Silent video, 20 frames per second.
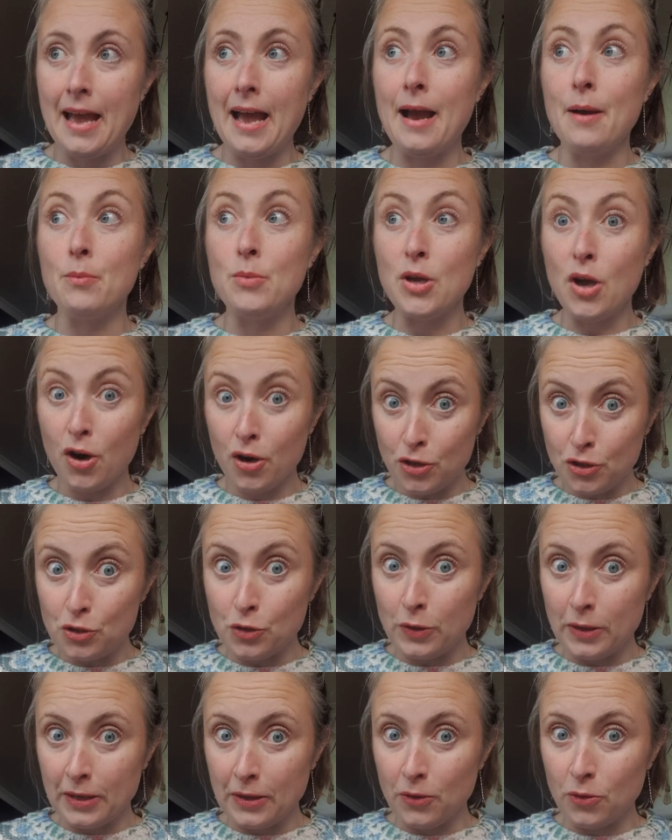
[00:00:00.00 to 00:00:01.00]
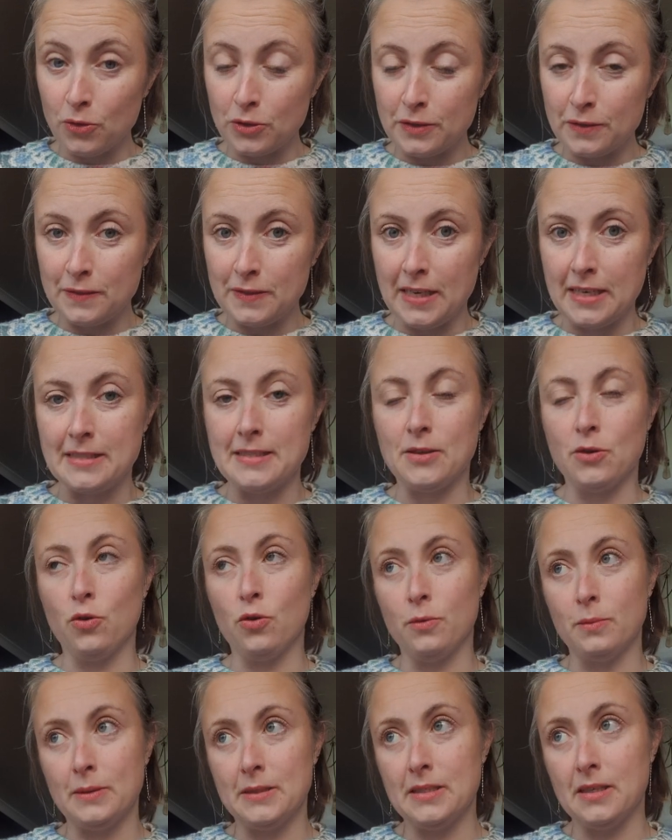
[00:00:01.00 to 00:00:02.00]
And we are doing a lot of testing,
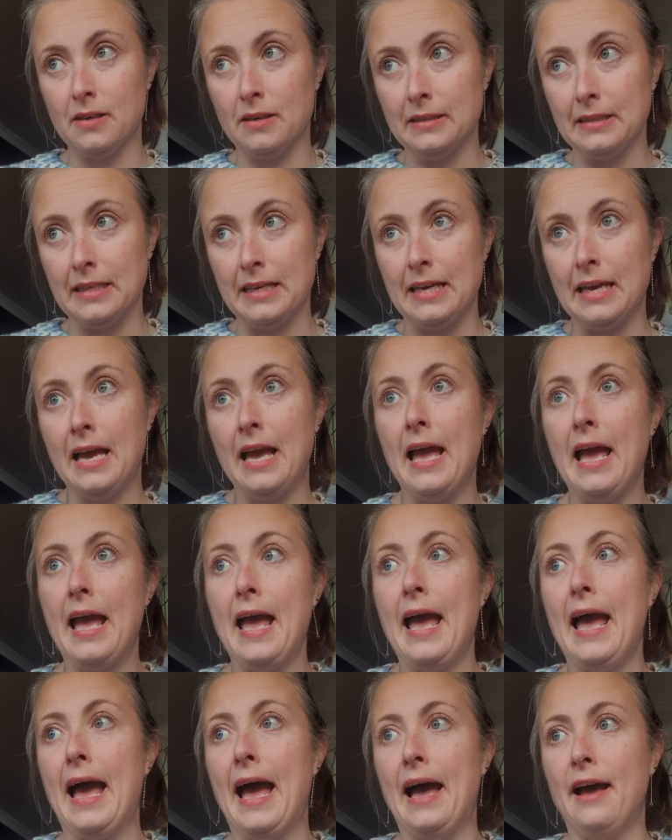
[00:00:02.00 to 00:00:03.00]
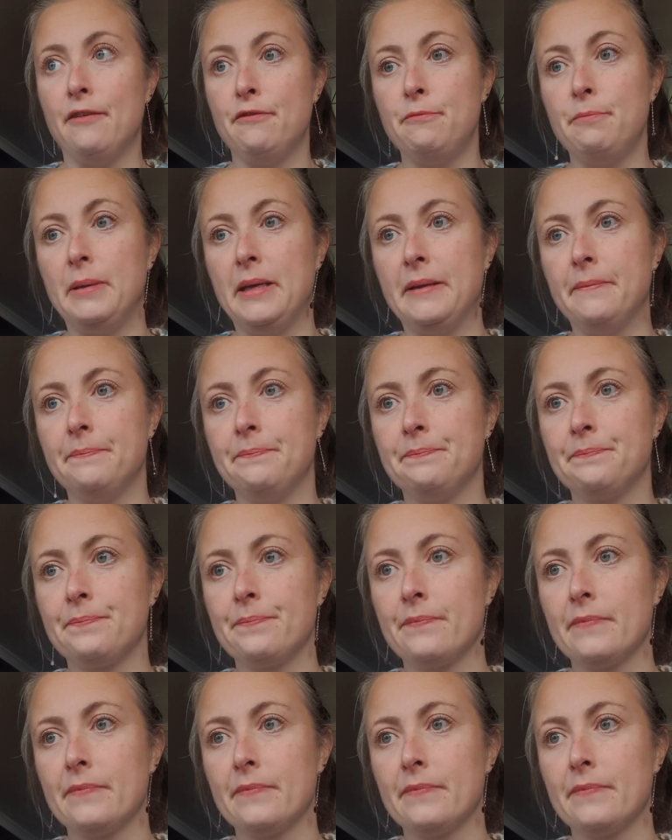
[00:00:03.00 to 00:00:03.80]
or we certainly have been.